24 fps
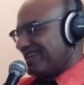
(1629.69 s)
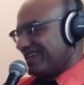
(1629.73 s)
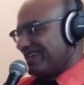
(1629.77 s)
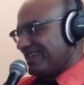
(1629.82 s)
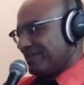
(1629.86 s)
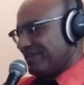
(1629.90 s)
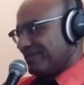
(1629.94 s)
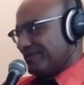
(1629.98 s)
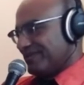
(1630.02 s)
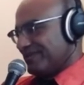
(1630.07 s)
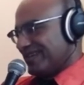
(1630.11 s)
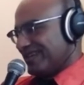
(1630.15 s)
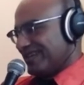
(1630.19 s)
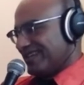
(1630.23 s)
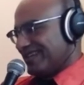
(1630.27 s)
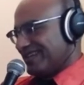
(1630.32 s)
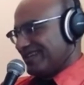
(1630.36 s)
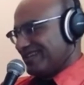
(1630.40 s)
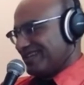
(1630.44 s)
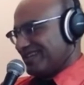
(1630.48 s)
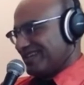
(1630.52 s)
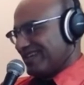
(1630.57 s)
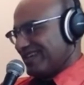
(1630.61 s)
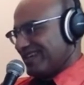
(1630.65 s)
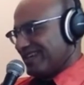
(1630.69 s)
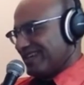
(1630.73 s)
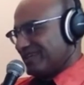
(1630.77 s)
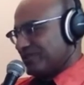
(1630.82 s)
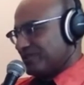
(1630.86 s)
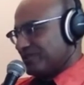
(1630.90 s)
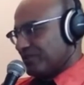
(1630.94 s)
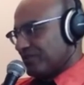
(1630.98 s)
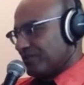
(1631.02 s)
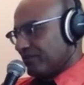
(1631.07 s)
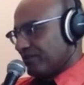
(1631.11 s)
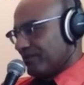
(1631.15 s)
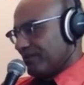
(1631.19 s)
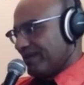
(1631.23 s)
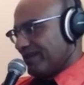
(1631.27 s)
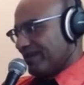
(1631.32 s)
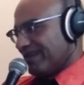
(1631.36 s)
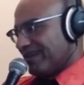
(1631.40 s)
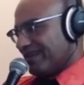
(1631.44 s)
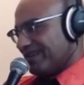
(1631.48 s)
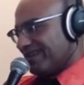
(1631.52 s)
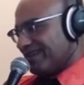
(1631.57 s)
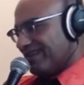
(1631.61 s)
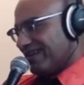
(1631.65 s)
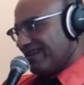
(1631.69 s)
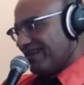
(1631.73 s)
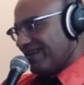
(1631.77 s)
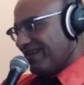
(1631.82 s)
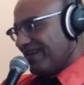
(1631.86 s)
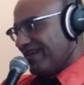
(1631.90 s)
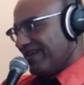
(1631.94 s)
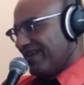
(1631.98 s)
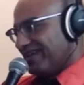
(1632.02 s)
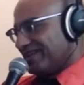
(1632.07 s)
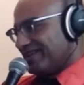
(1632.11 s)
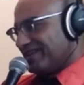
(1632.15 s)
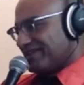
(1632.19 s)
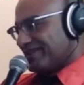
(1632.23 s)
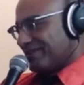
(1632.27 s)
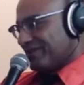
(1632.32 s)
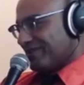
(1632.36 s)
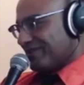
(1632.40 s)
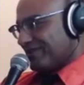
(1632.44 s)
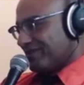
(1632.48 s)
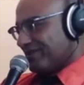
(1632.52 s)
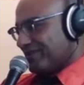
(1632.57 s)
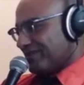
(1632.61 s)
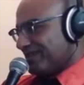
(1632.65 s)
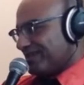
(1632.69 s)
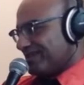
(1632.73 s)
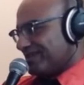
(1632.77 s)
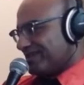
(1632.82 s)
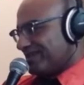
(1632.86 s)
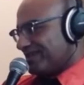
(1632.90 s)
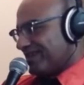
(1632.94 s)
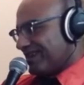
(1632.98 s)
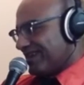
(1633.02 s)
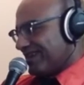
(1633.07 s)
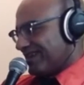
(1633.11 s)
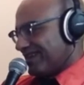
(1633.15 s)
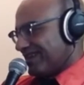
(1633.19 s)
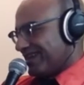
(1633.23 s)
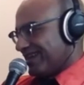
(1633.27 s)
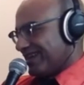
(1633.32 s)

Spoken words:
he retained his gaze to old Ben, and startled when he saw